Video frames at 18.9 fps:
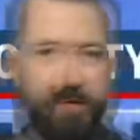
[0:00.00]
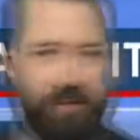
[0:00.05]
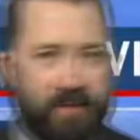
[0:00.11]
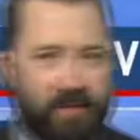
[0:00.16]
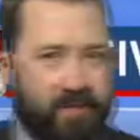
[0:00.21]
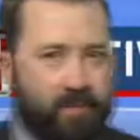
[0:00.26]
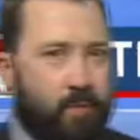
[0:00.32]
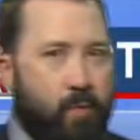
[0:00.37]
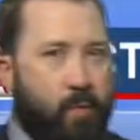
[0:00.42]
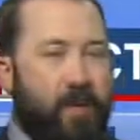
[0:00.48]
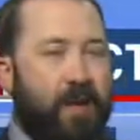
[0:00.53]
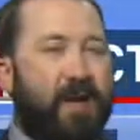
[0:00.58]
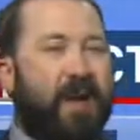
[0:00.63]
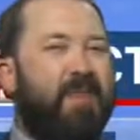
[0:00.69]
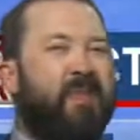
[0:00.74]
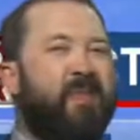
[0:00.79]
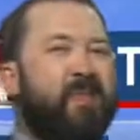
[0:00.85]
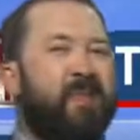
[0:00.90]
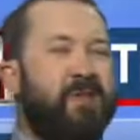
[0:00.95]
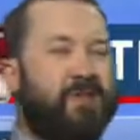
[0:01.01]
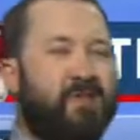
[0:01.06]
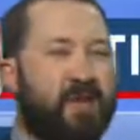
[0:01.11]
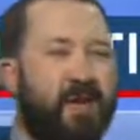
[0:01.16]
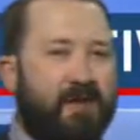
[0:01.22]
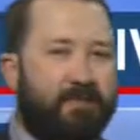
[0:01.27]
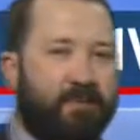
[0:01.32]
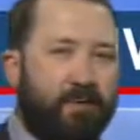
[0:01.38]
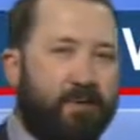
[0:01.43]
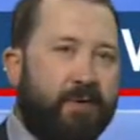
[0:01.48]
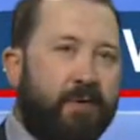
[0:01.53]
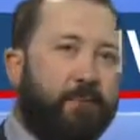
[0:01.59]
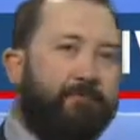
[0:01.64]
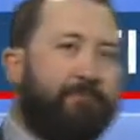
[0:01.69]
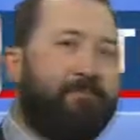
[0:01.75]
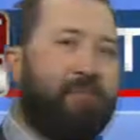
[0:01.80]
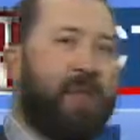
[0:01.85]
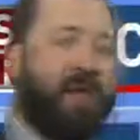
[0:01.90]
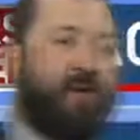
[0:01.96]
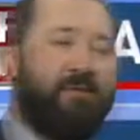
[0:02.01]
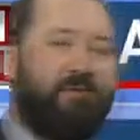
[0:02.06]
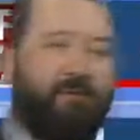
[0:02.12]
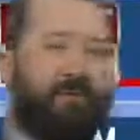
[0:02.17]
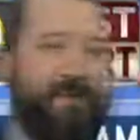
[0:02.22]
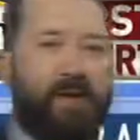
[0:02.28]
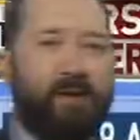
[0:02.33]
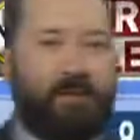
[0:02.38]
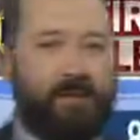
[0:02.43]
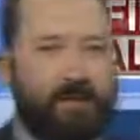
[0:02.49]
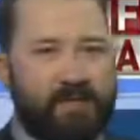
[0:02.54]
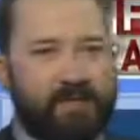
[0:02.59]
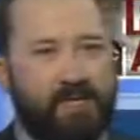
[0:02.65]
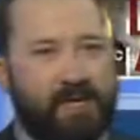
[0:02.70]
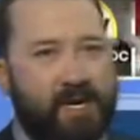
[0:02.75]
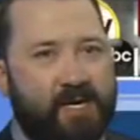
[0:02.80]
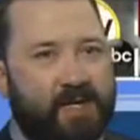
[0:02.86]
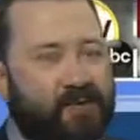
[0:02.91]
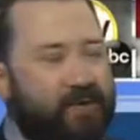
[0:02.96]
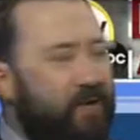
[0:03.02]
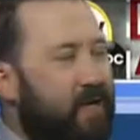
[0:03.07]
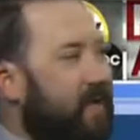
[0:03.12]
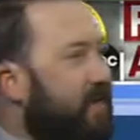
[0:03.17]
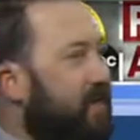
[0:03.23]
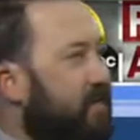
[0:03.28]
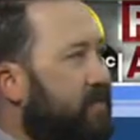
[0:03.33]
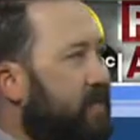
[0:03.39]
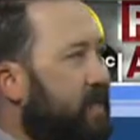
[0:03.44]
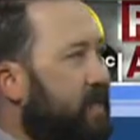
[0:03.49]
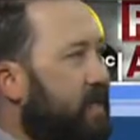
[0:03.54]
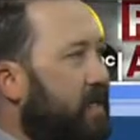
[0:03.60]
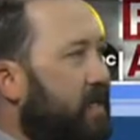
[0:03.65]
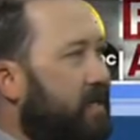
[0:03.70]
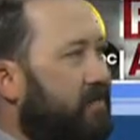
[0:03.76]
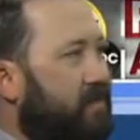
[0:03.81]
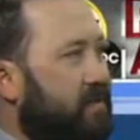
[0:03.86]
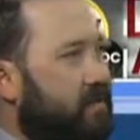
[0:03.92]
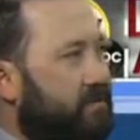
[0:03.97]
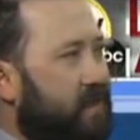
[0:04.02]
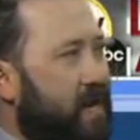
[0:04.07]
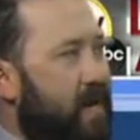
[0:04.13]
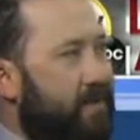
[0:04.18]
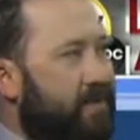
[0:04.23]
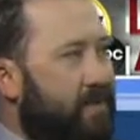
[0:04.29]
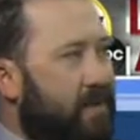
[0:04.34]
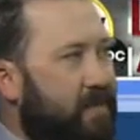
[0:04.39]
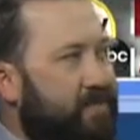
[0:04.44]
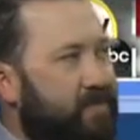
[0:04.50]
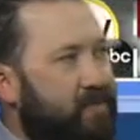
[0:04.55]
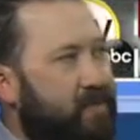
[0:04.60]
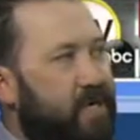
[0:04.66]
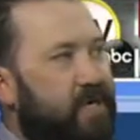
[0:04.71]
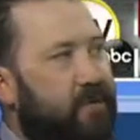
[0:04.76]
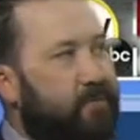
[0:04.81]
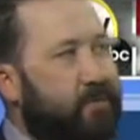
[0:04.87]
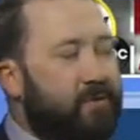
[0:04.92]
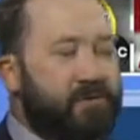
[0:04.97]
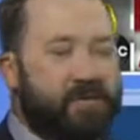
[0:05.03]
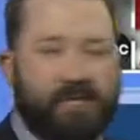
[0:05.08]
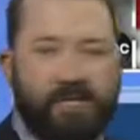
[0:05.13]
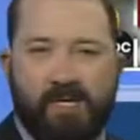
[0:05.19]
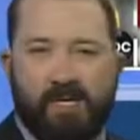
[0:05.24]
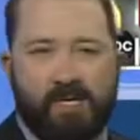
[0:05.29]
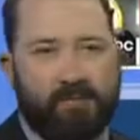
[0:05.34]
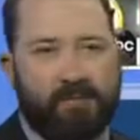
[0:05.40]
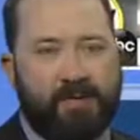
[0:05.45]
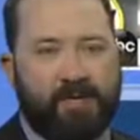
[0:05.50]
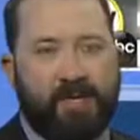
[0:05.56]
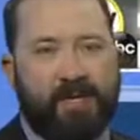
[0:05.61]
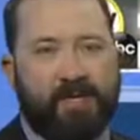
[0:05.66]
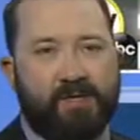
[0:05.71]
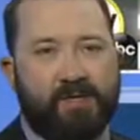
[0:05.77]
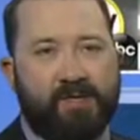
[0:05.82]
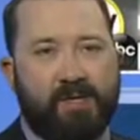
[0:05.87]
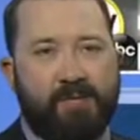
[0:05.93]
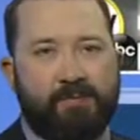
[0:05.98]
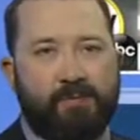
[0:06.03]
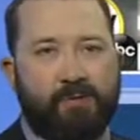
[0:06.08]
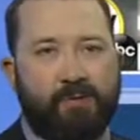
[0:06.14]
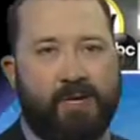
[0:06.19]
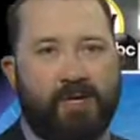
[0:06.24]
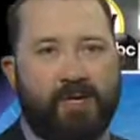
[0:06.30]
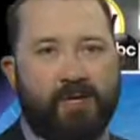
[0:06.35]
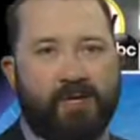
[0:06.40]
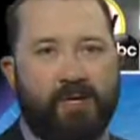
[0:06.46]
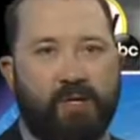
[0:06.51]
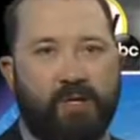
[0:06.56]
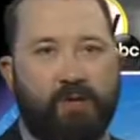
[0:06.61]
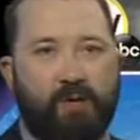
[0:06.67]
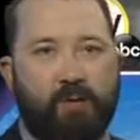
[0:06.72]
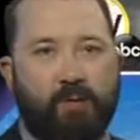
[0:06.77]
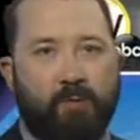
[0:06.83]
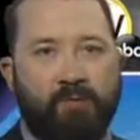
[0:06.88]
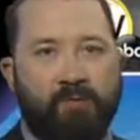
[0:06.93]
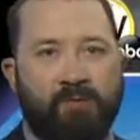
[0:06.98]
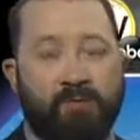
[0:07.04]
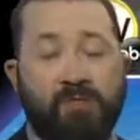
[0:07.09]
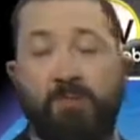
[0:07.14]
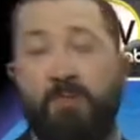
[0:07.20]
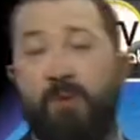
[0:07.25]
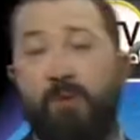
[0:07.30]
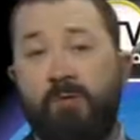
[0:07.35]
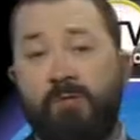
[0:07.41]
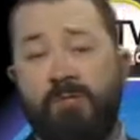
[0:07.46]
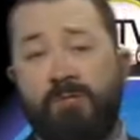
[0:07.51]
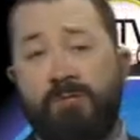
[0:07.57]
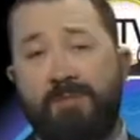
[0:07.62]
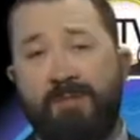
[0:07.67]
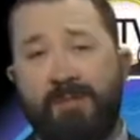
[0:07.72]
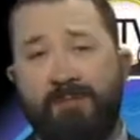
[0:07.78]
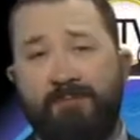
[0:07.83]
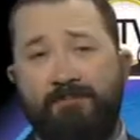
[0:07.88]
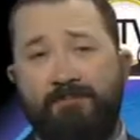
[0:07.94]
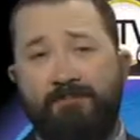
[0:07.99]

this morning and then this afternoon, very slight chance of some pop-up showers. But again, temps are actually going to be where they're supposed to be,